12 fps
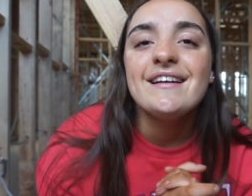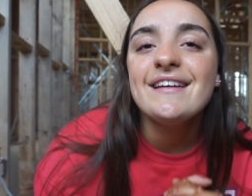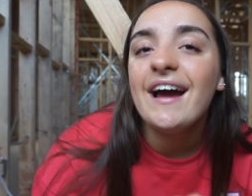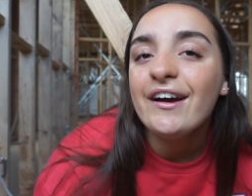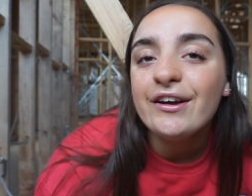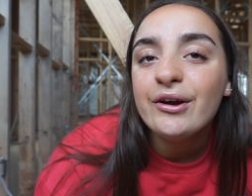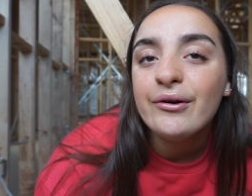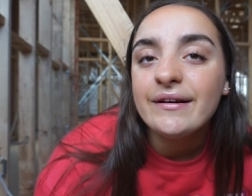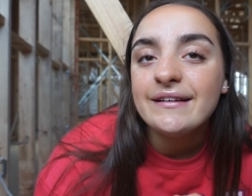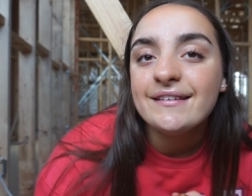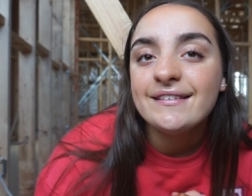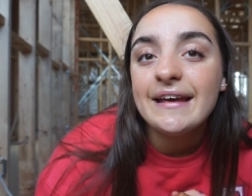Now you're
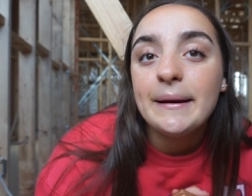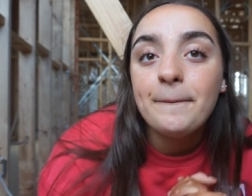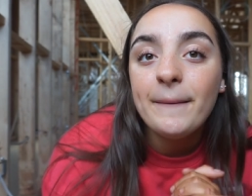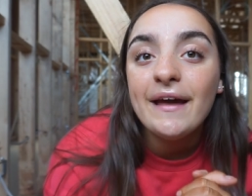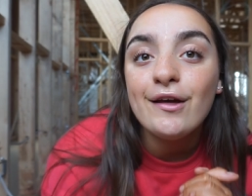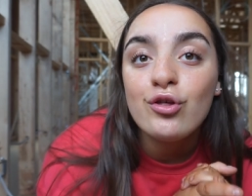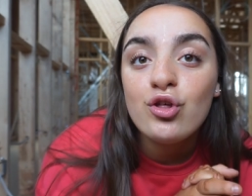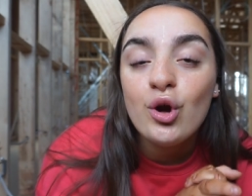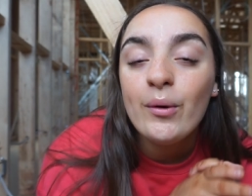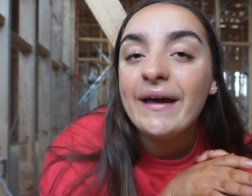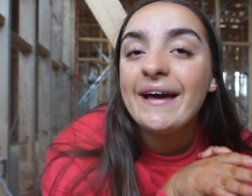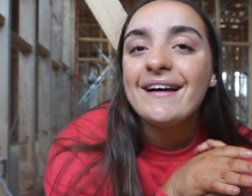going to see me
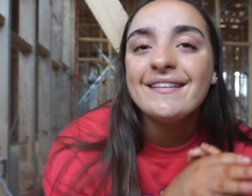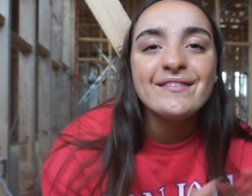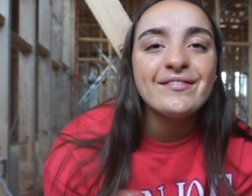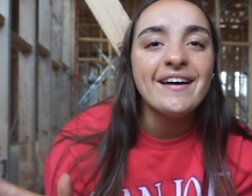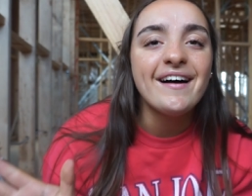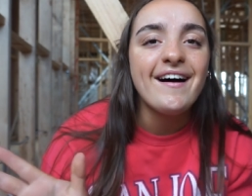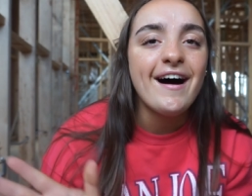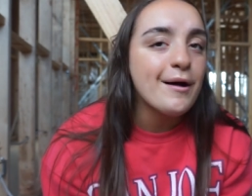showing Olivia